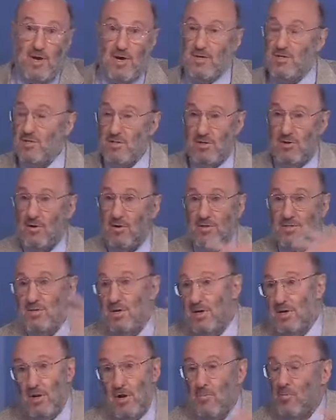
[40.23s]
passed a law
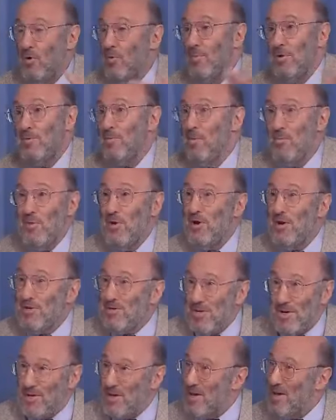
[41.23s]
saying no more minimum
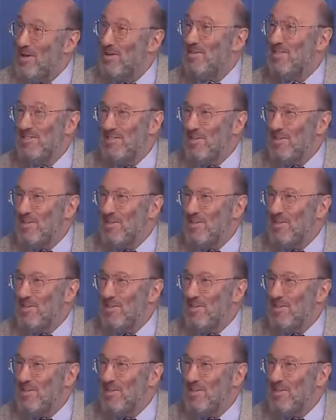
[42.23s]
wage, I guess. Uh,